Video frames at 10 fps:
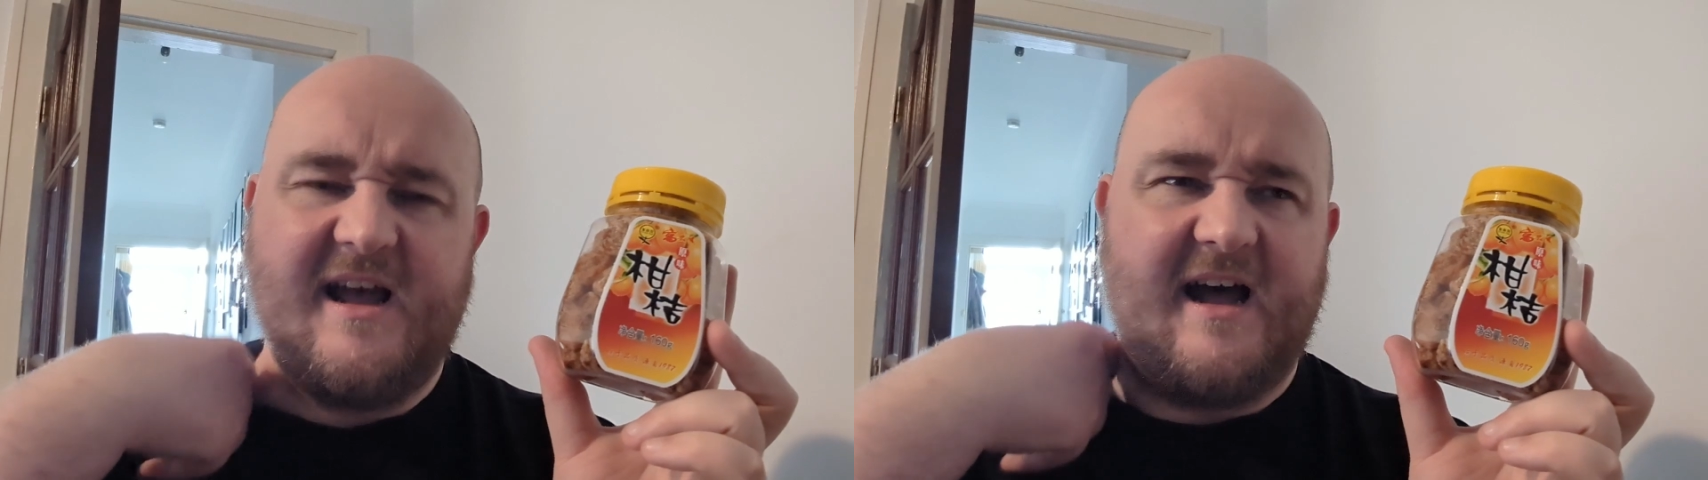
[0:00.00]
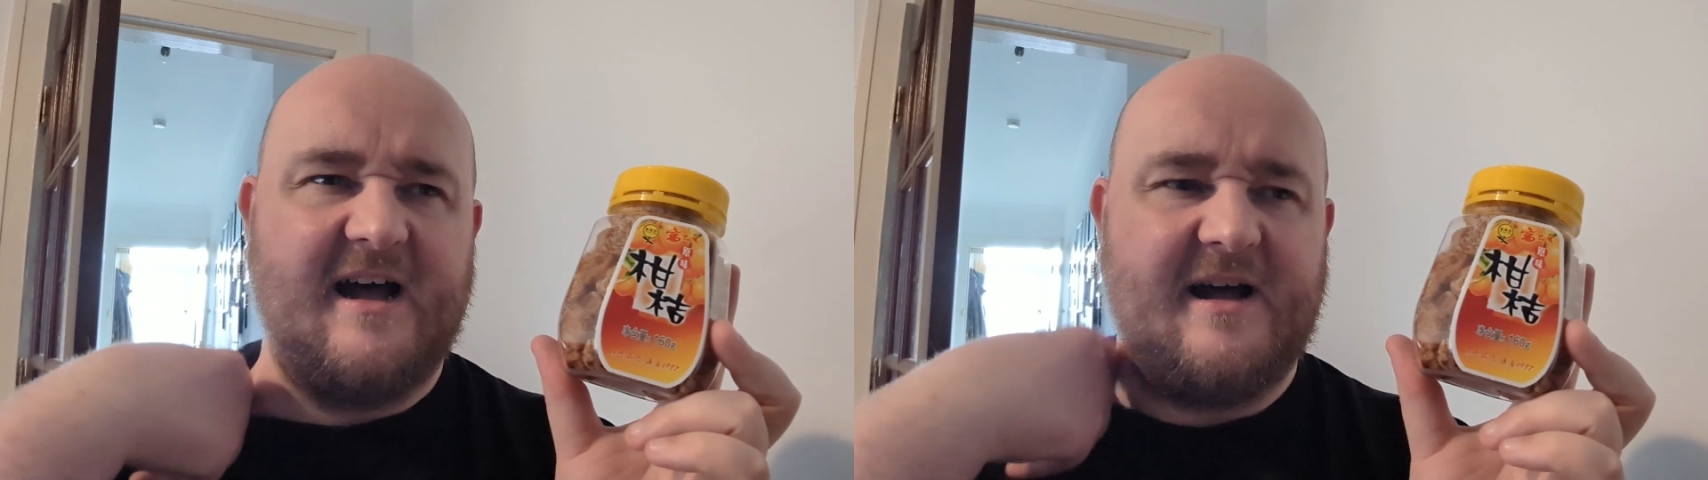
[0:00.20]

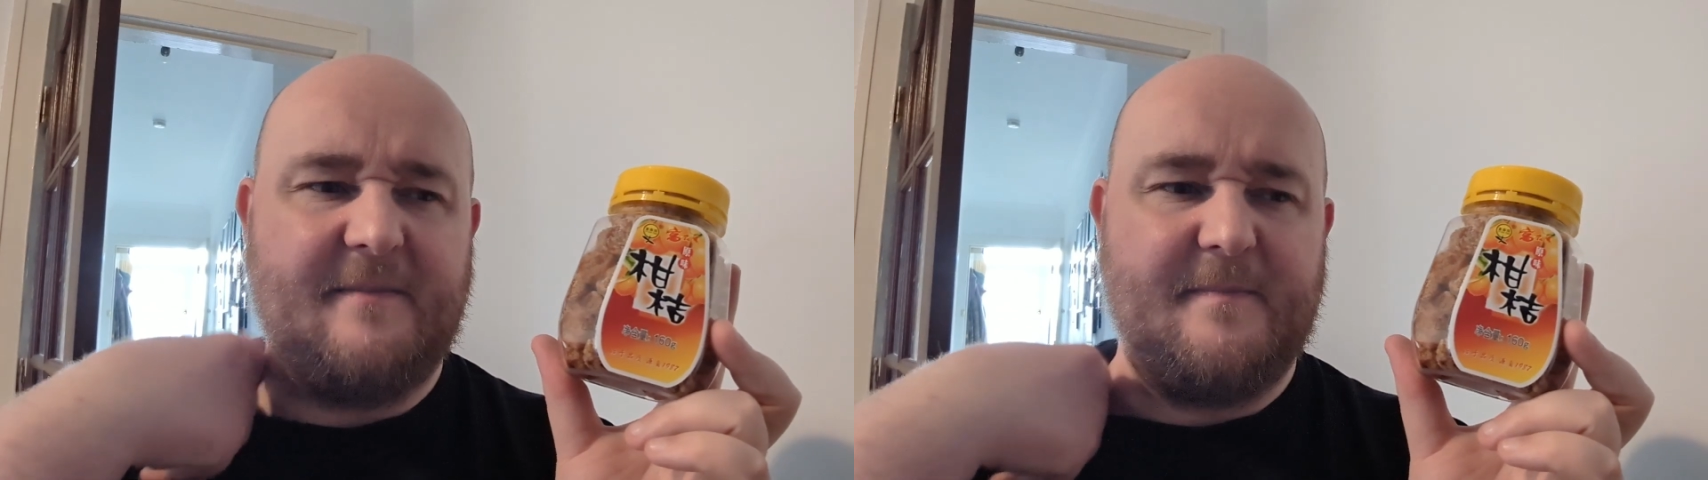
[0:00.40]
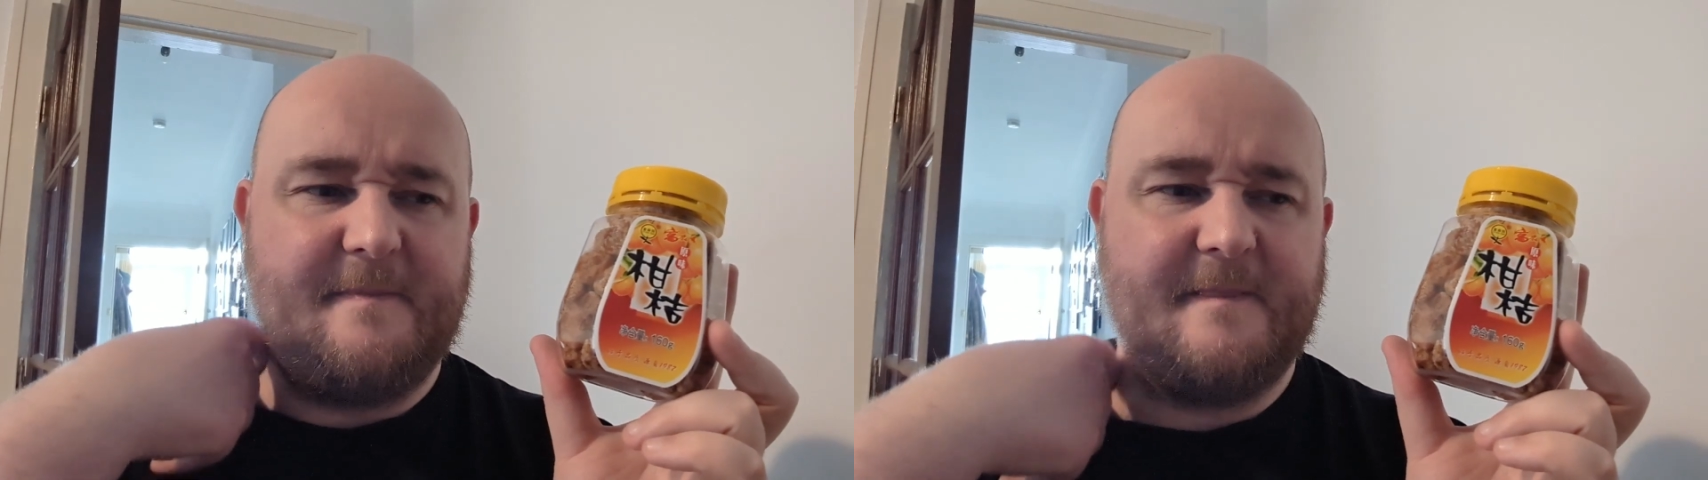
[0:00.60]

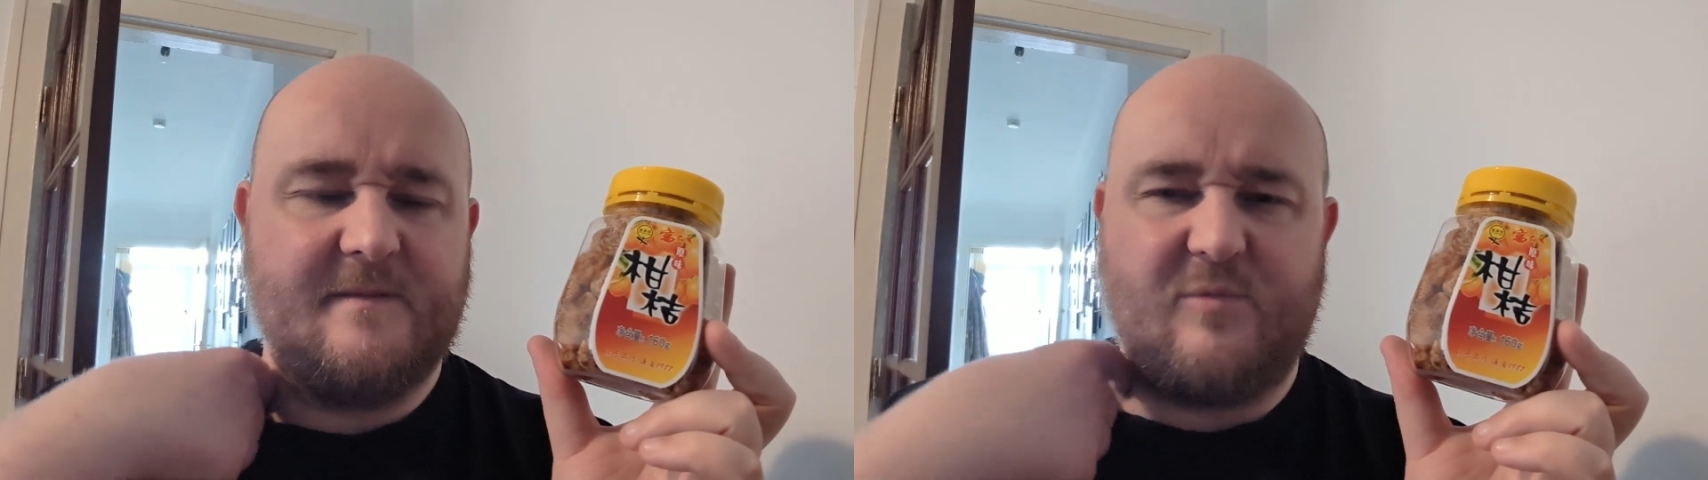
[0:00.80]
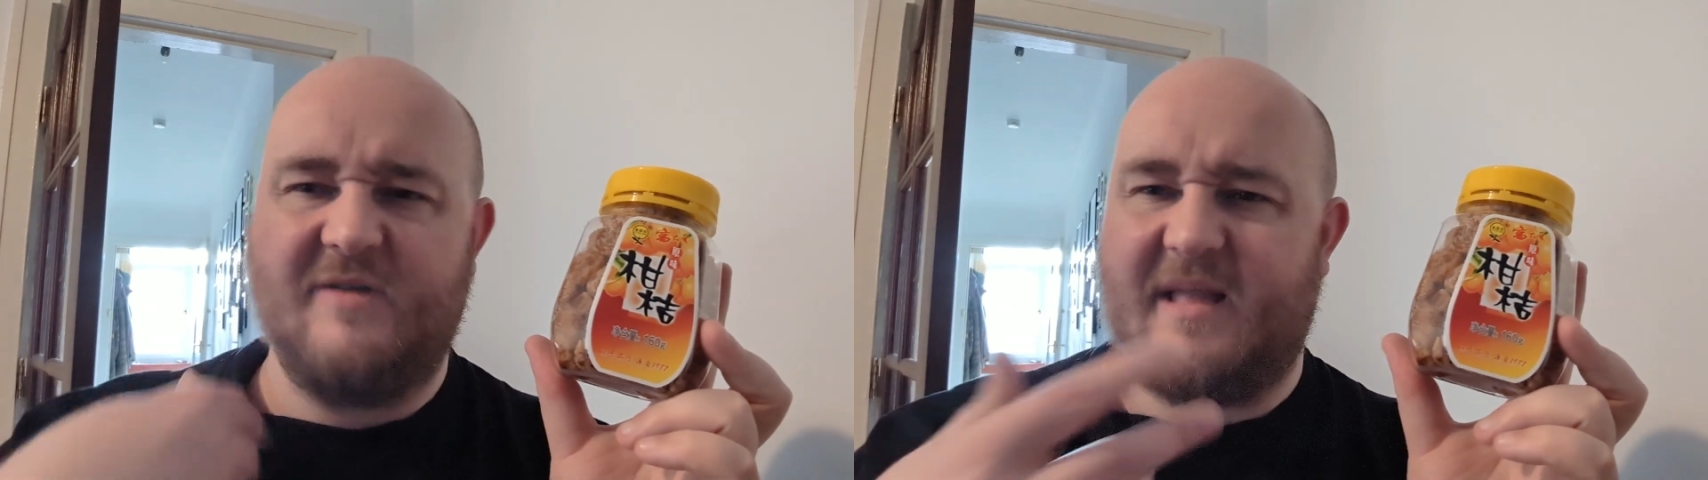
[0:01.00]

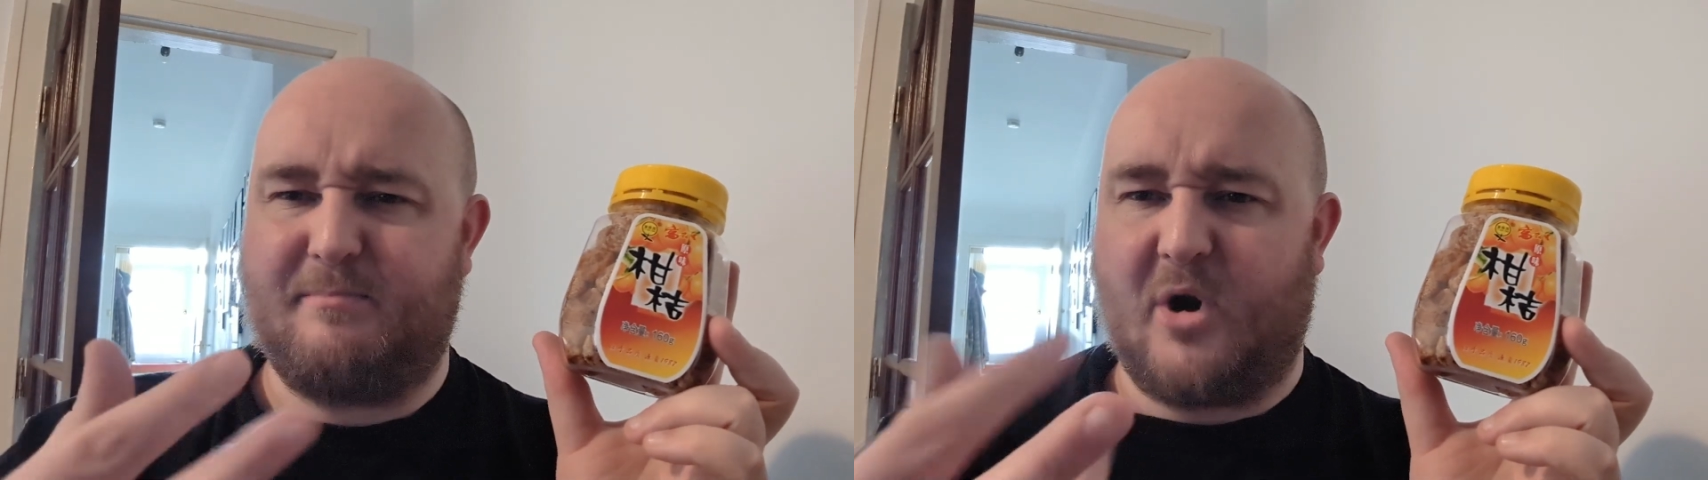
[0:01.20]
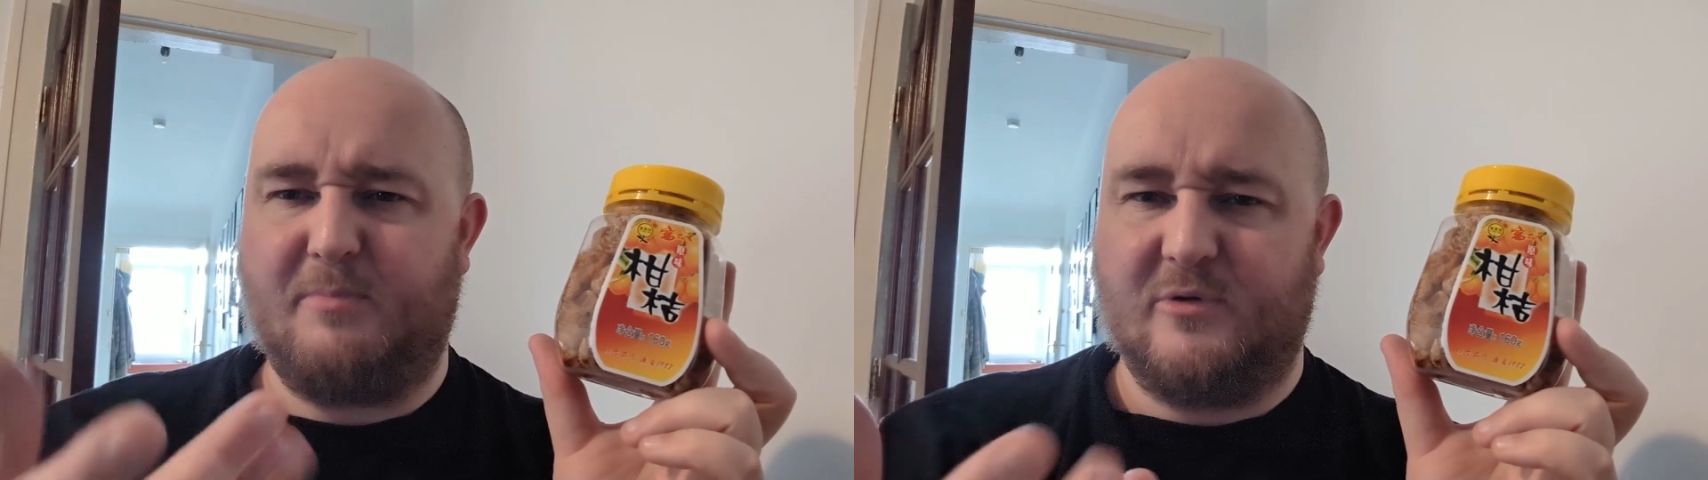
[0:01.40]
Whatever that
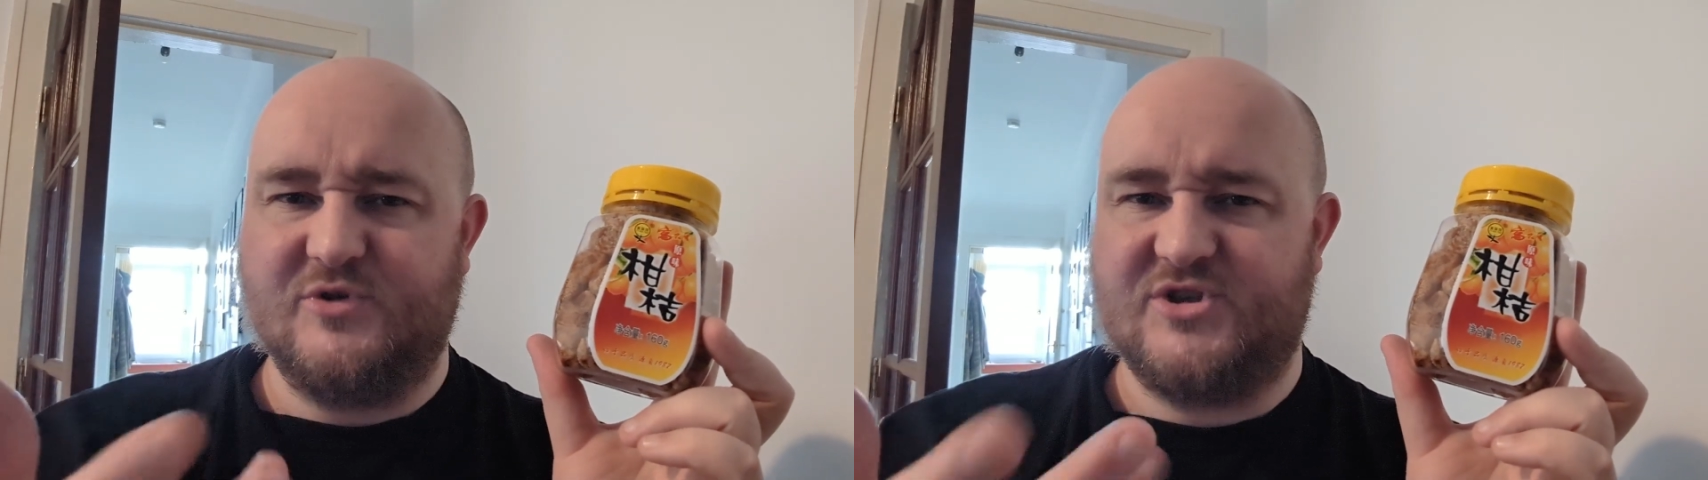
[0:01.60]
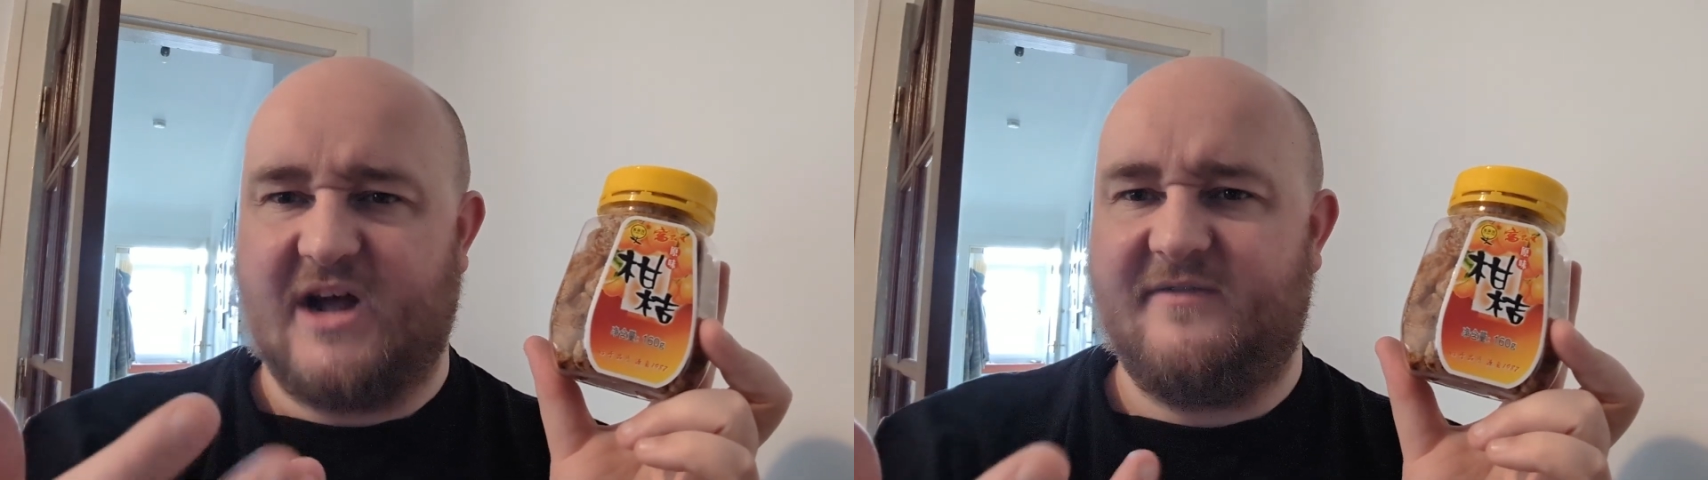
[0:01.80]
purple
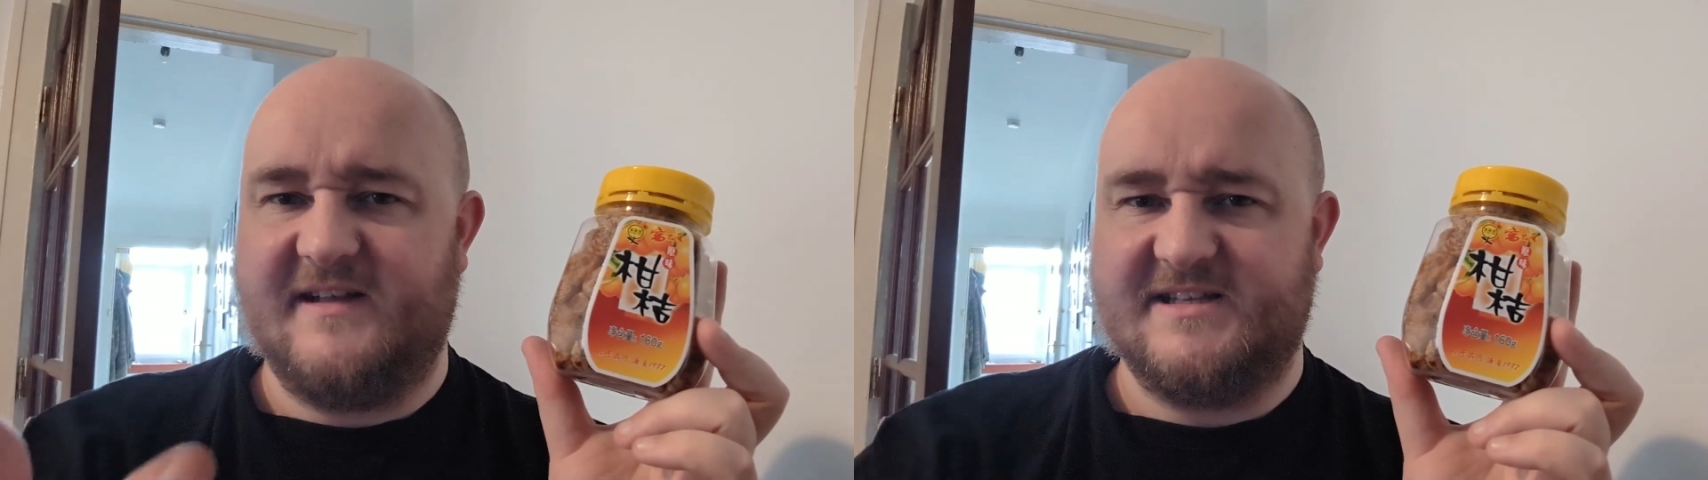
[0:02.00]
stuff is,